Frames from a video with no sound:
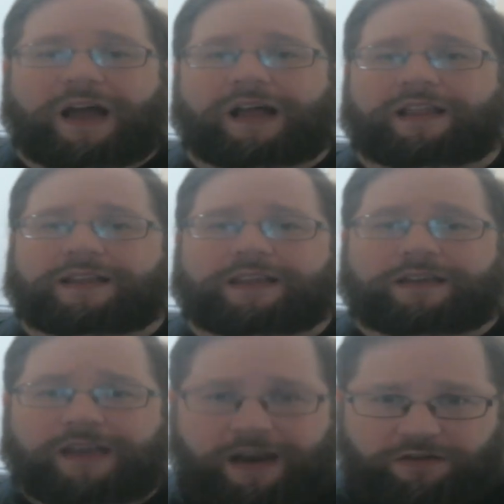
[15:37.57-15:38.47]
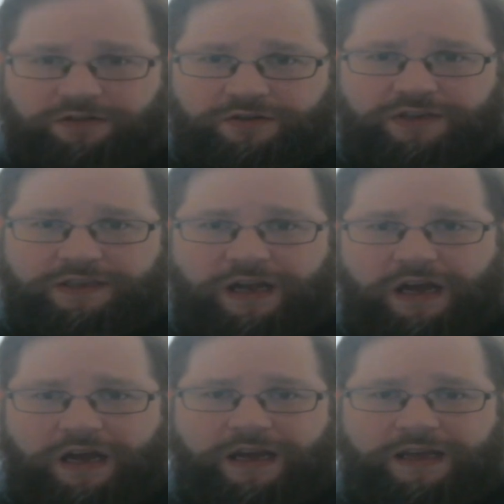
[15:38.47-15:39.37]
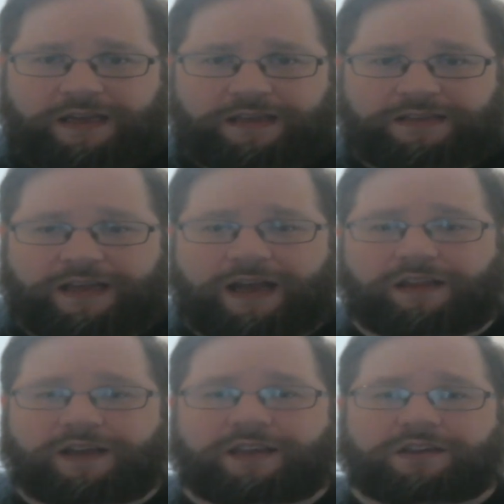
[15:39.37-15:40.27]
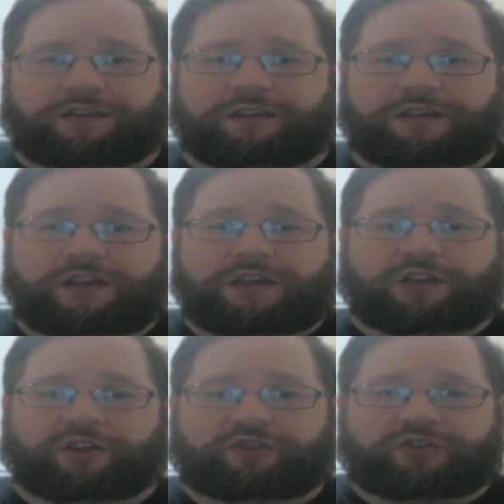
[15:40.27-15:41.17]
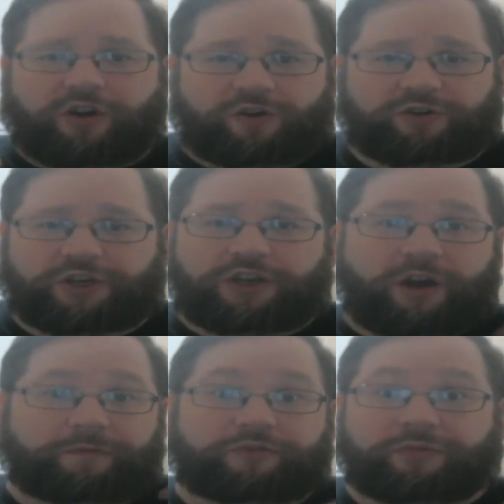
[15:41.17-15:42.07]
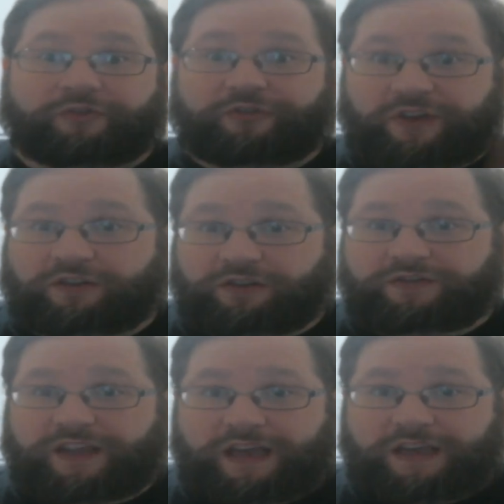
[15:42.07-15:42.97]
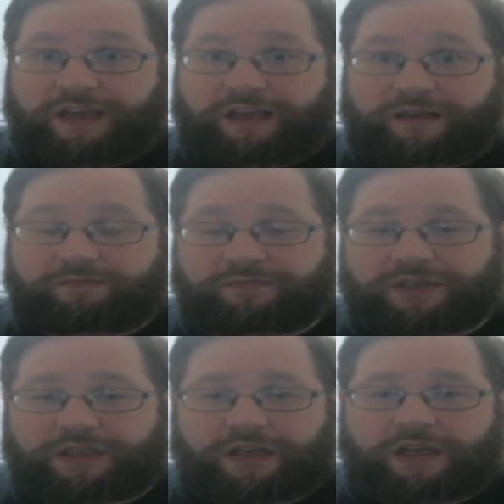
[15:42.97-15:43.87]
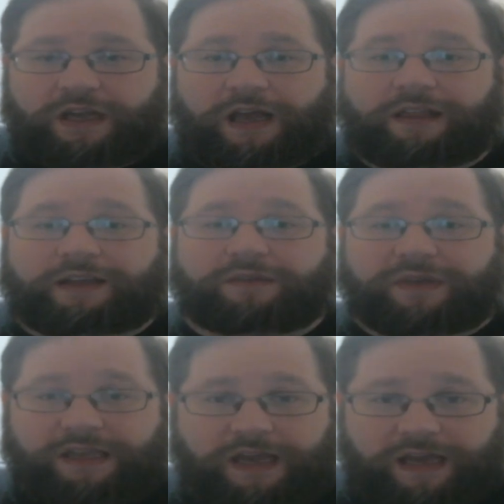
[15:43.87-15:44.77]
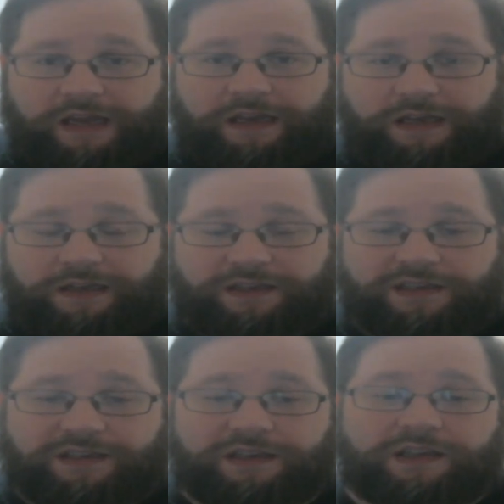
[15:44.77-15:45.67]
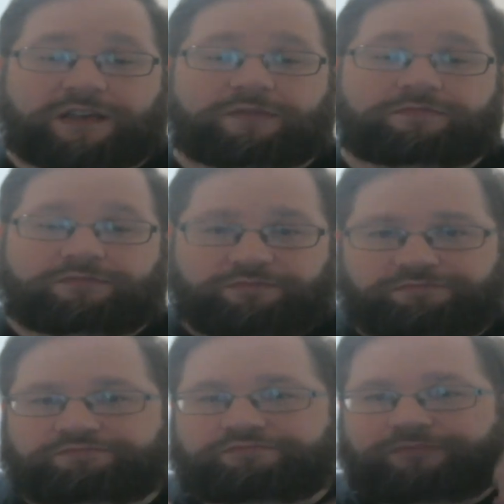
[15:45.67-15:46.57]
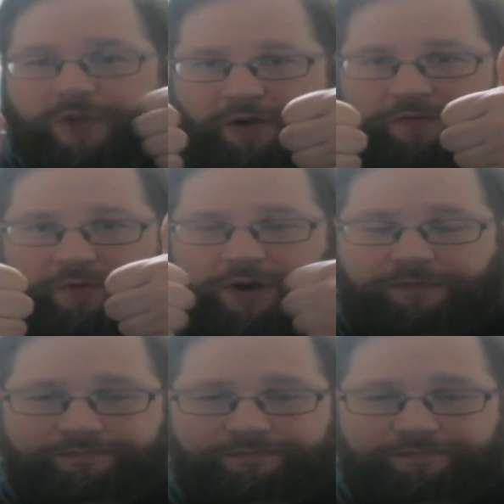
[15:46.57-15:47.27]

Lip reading: I like the character designs. I like the nostalgic, comfortable feel of the games. I like the mechanics. Go for it.